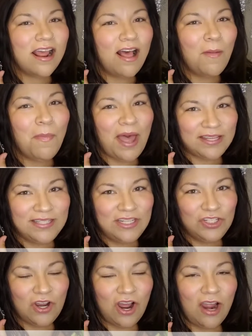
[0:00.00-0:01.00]

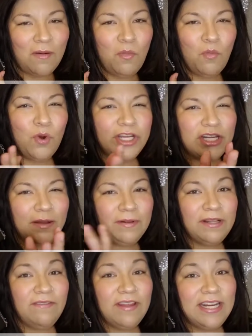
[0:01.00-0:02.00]
BoxyCharm, which I
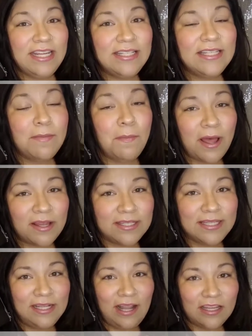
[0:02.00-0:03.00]
believe it is the
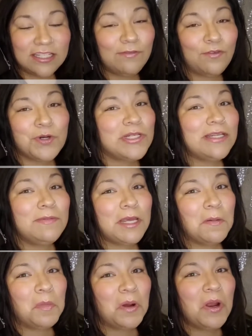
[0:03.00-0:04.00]
BoxyLuxe for
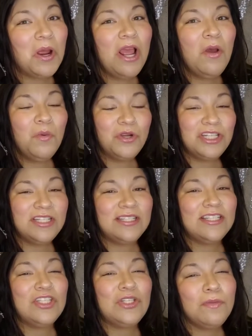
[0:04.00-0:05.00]
September, which is
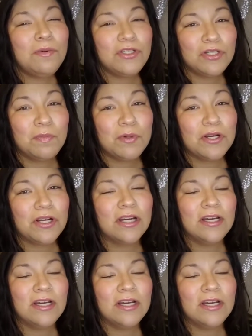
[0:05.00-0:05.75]
super duper